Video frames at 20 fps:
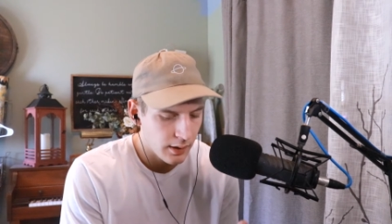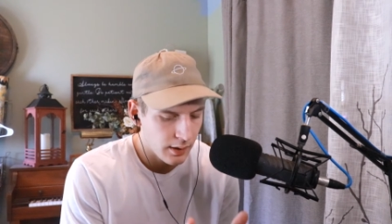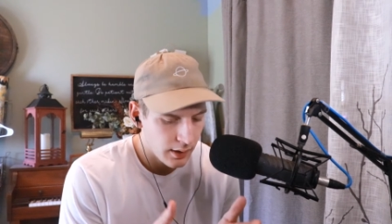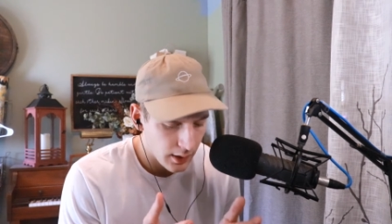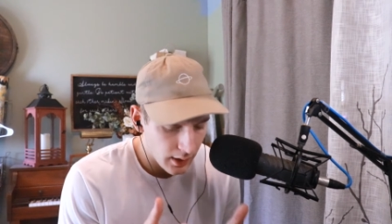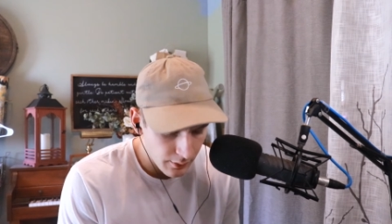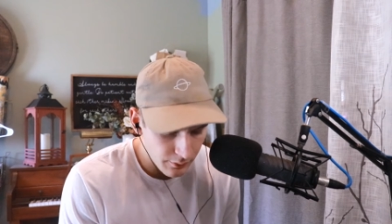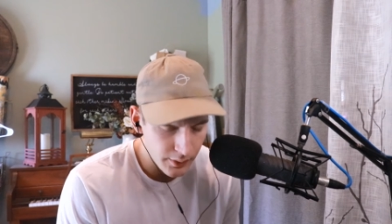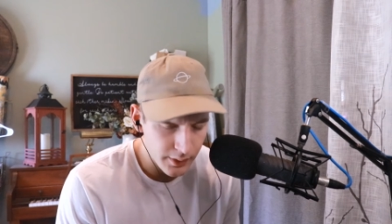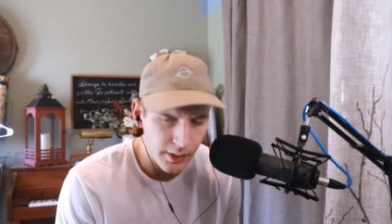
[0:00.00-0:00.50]

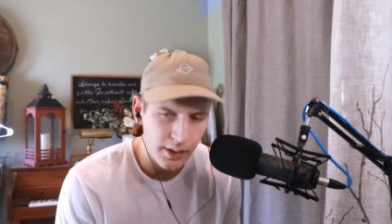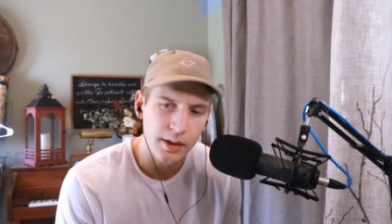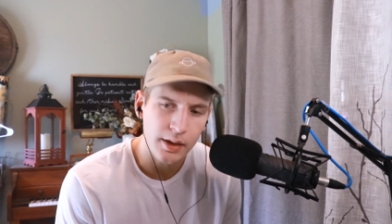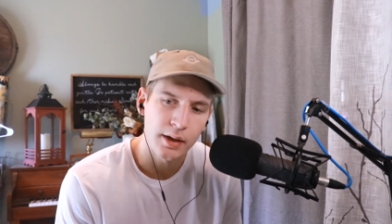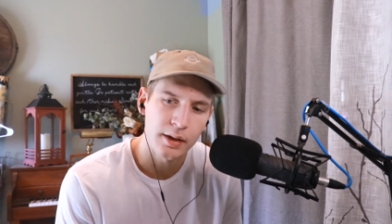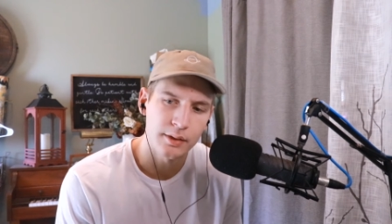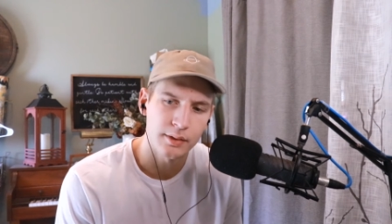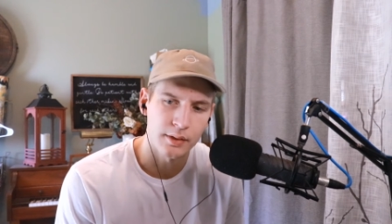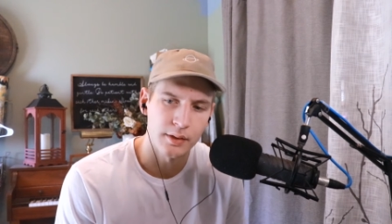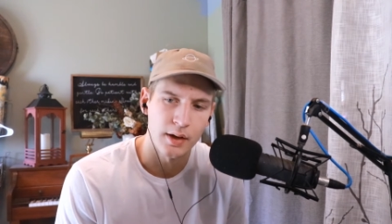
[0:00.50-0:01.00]
Everything
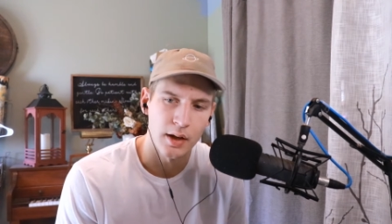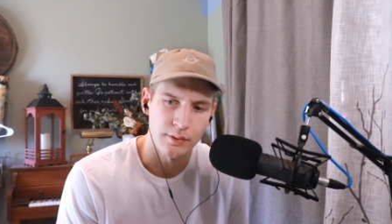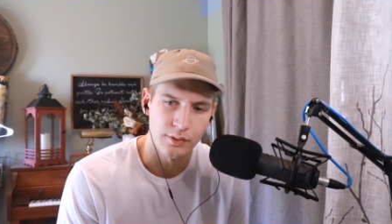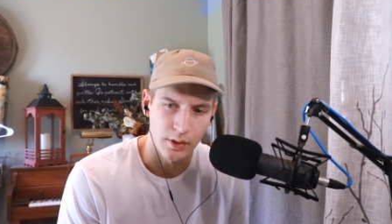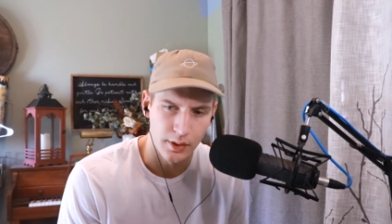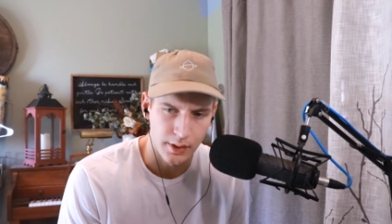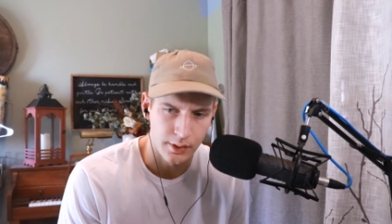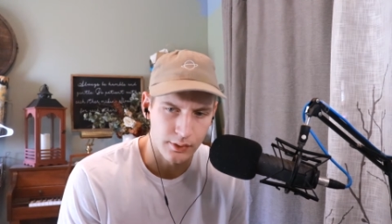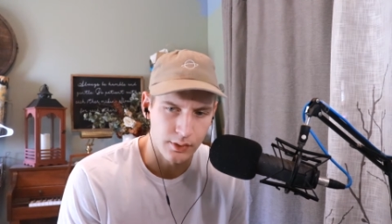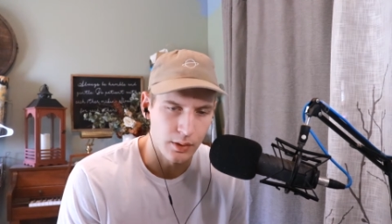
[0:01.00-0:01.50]
is enough
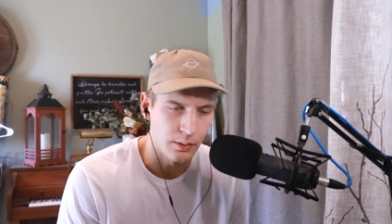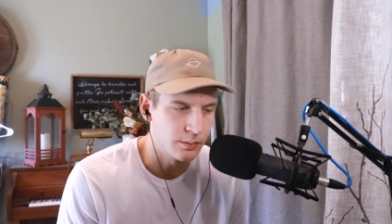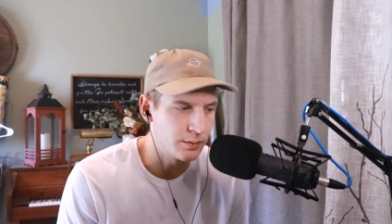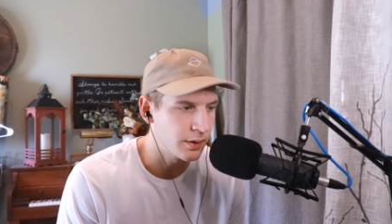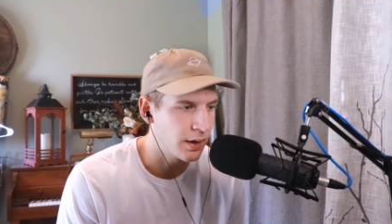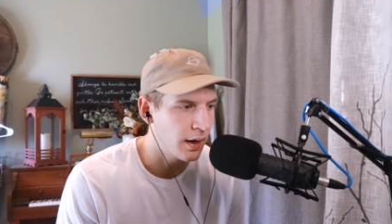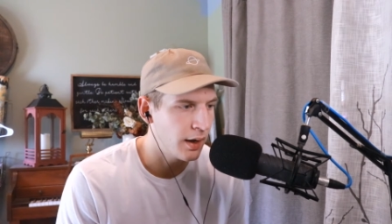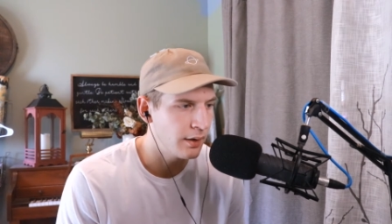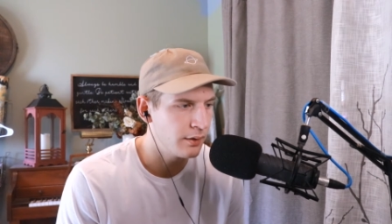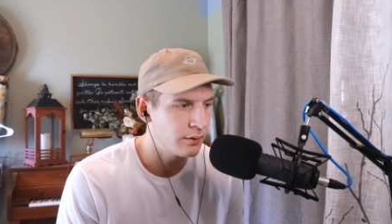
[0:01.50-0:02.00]
on its own,
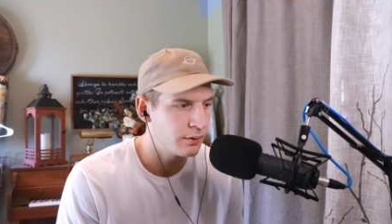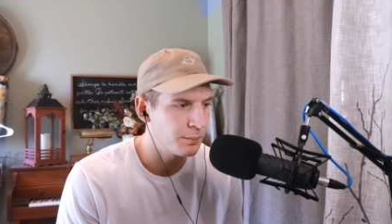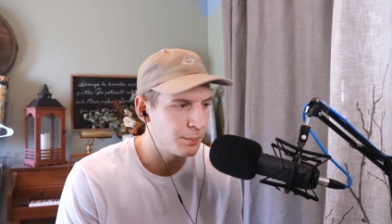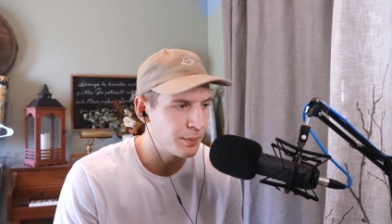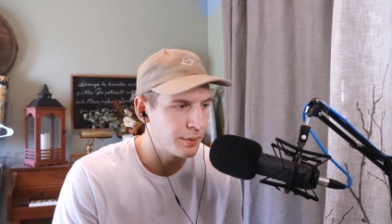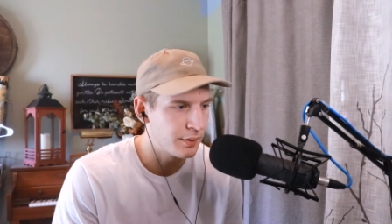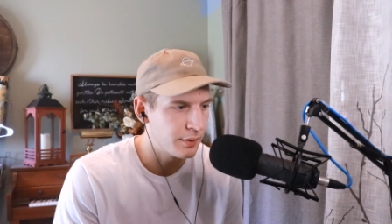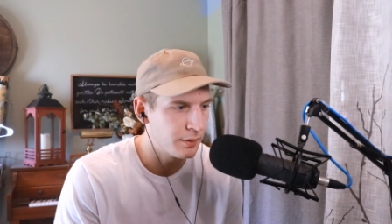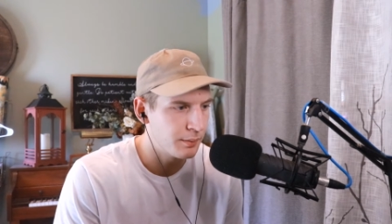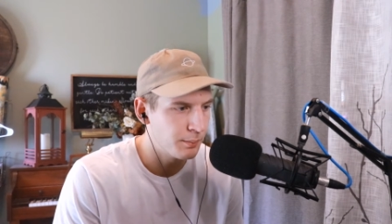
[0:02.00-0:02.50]
guys,
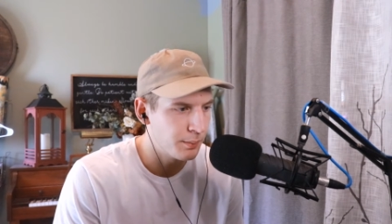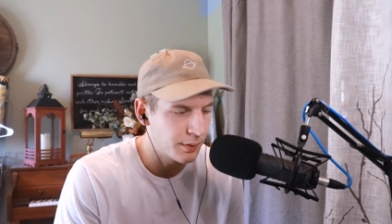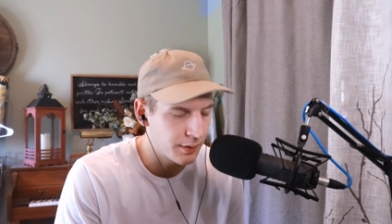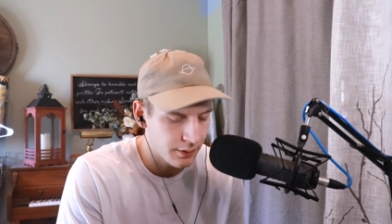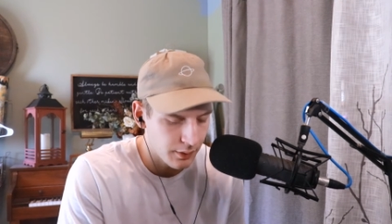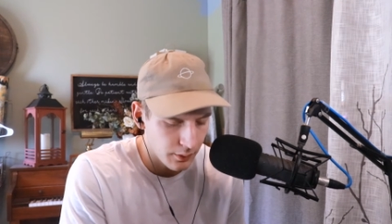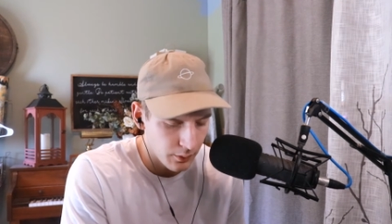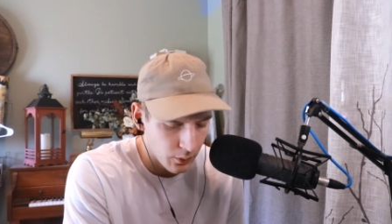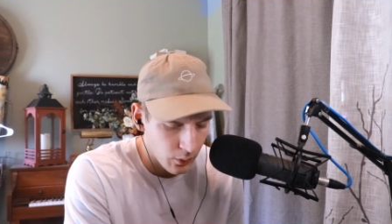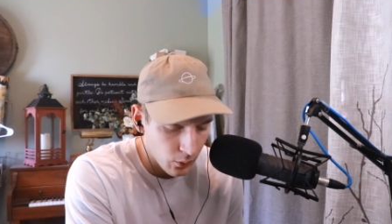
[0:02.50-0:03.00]
but
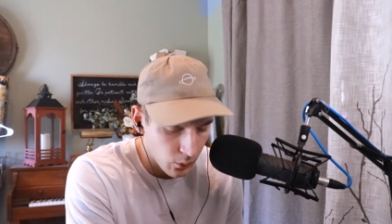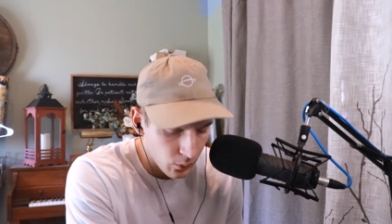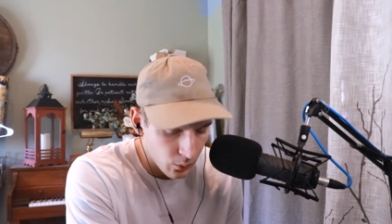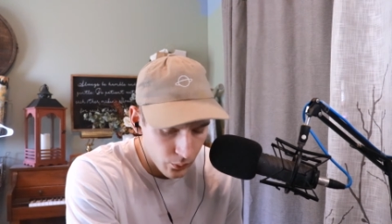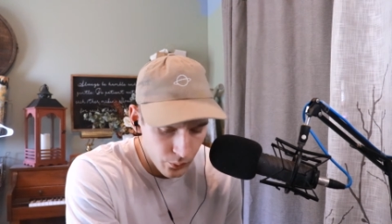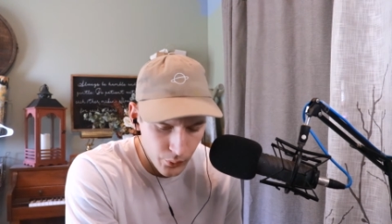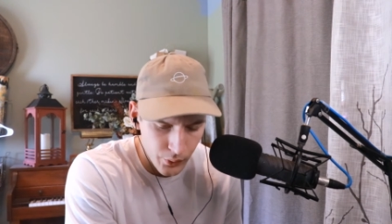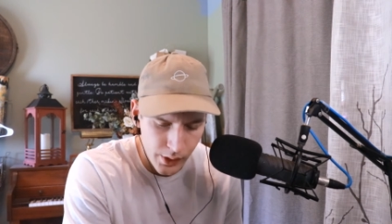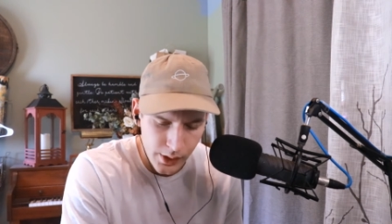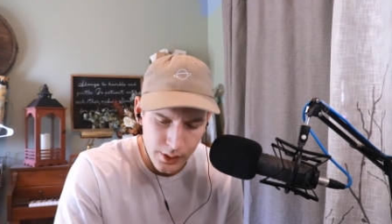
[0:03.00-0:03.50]
the whole
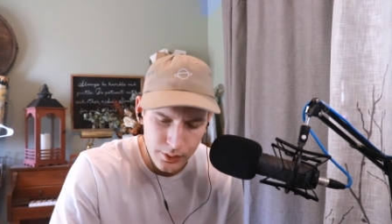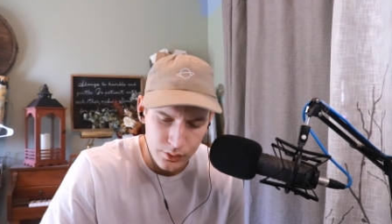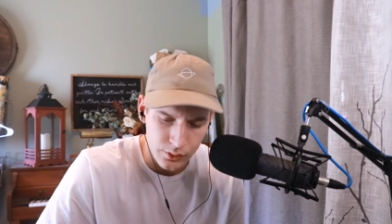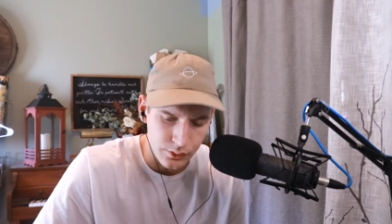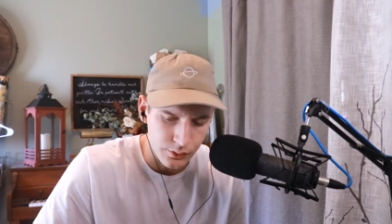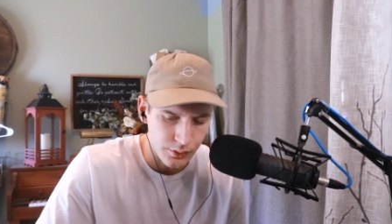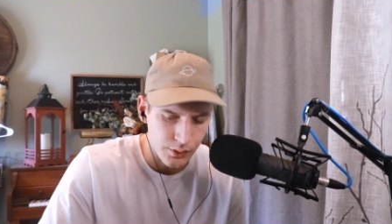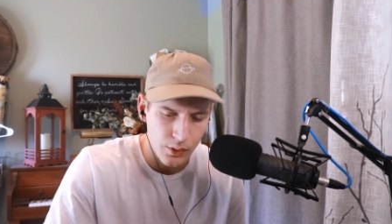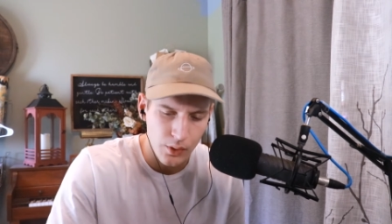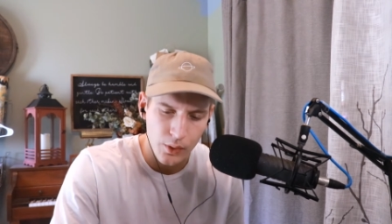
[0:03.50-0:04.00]
reason
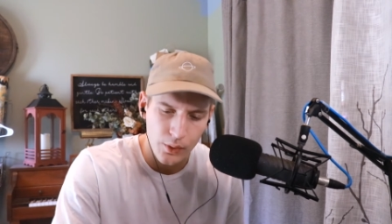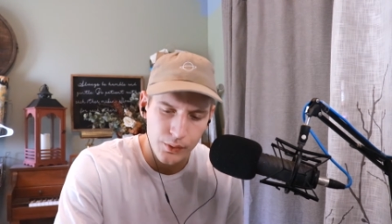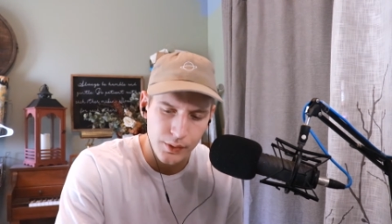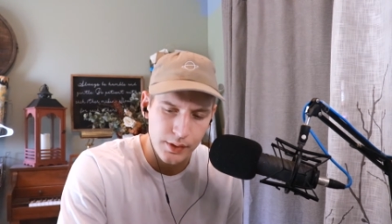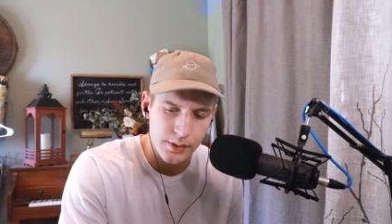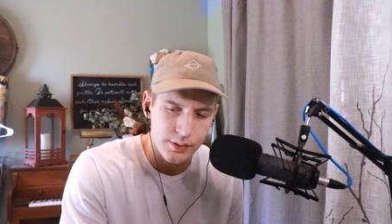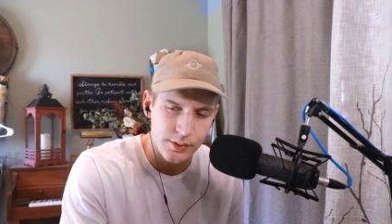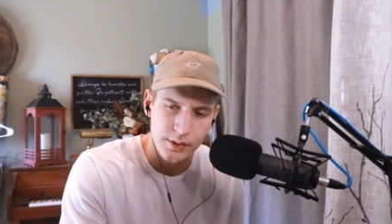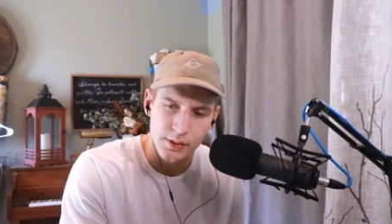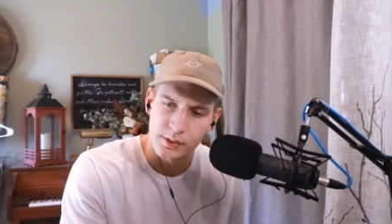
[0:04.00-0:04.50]
for all
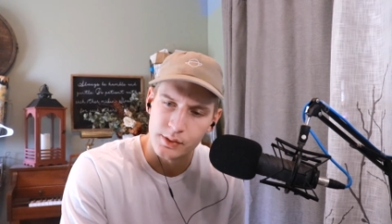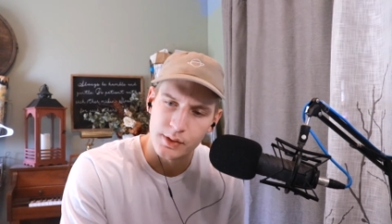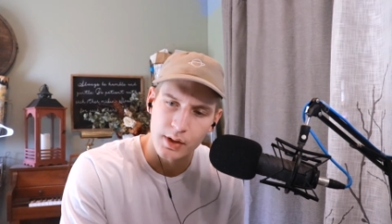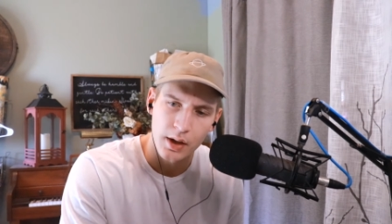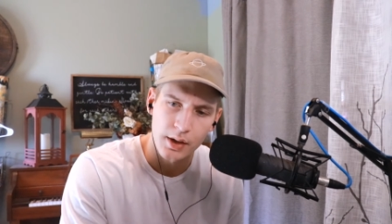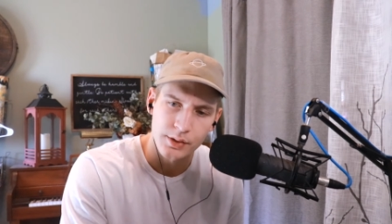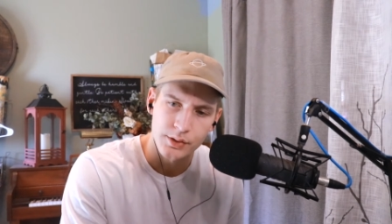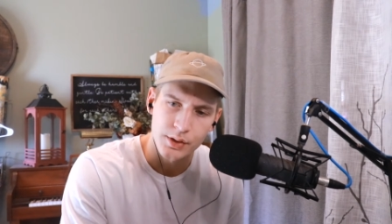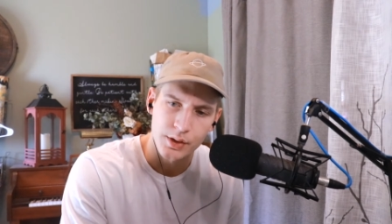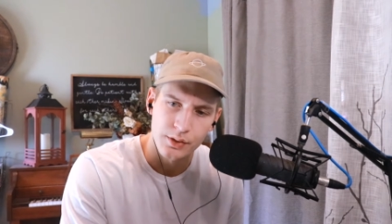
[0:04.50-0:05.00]
these
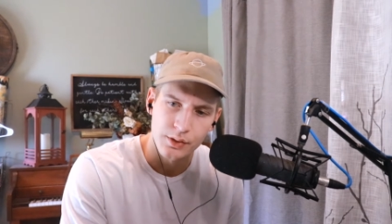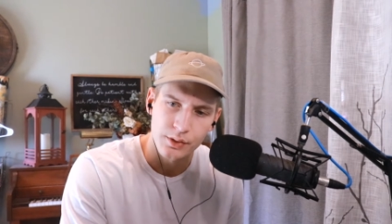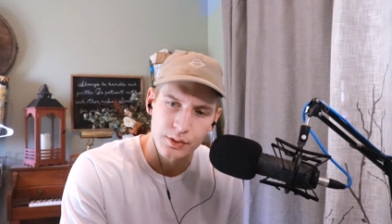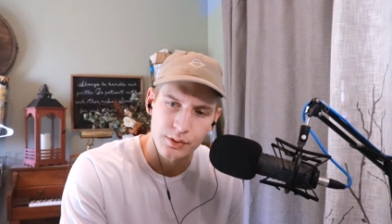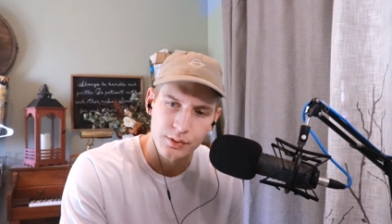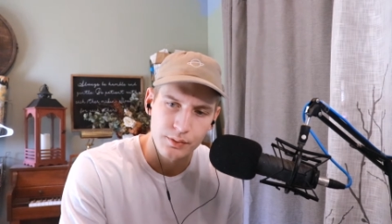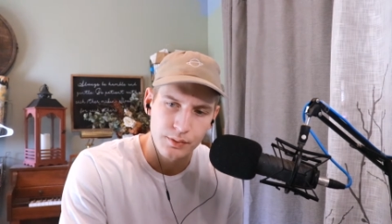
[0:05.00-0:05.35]
discussions,